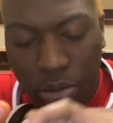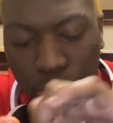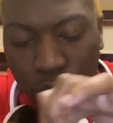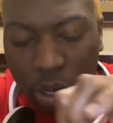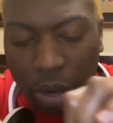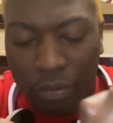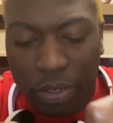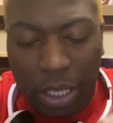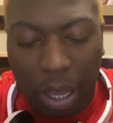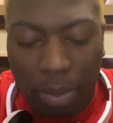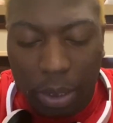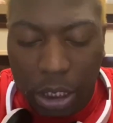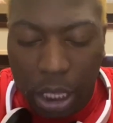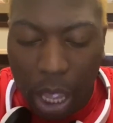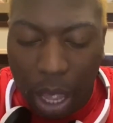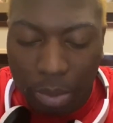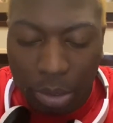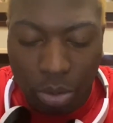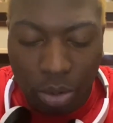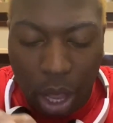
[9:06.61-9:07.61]
whatever type of
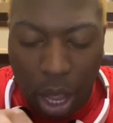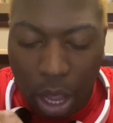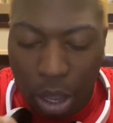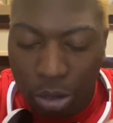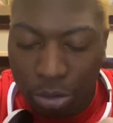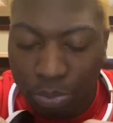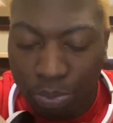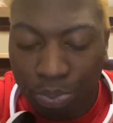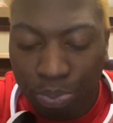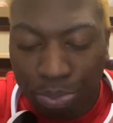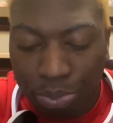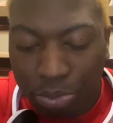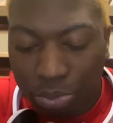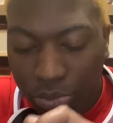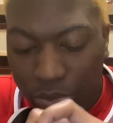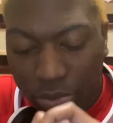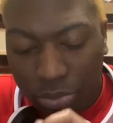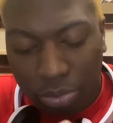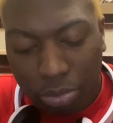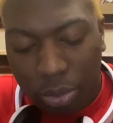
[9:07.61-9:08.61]
time you
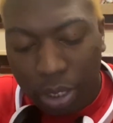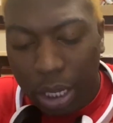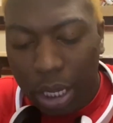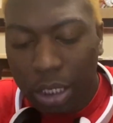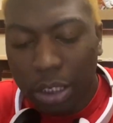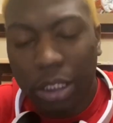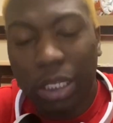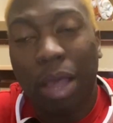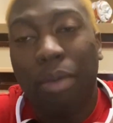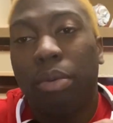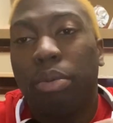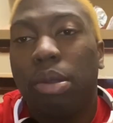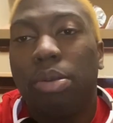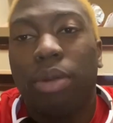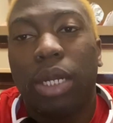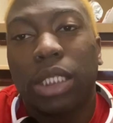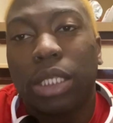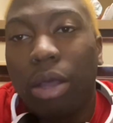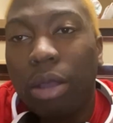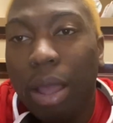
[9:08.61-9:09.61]
own, the type of people
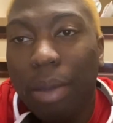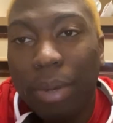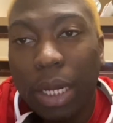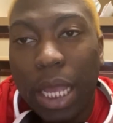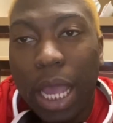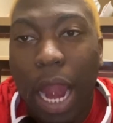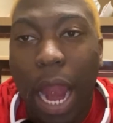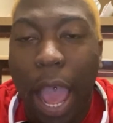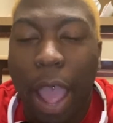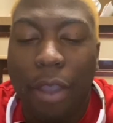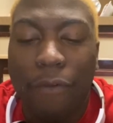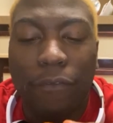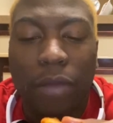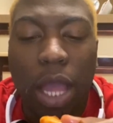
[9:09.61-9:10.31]
that's going to come in your life.